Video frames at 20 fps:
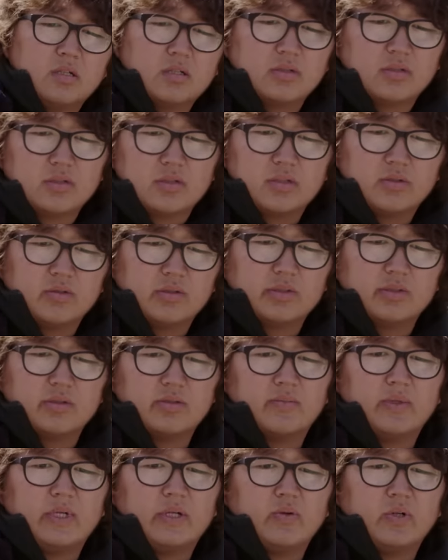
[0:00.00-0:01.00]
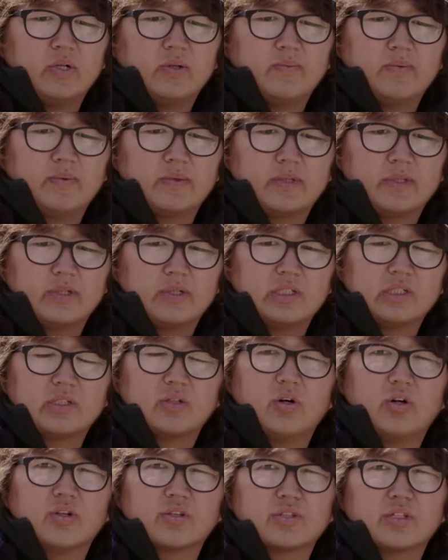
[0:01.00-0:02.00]
With the
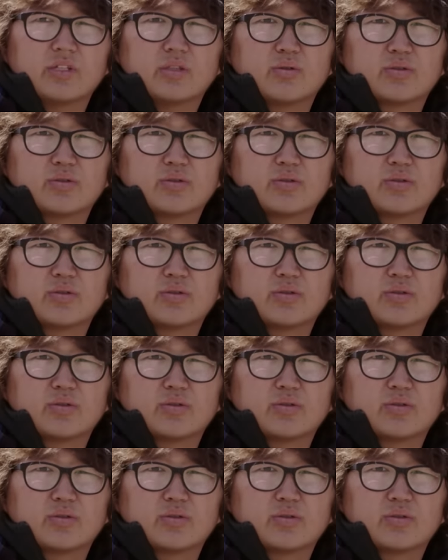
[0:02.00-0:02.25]
help of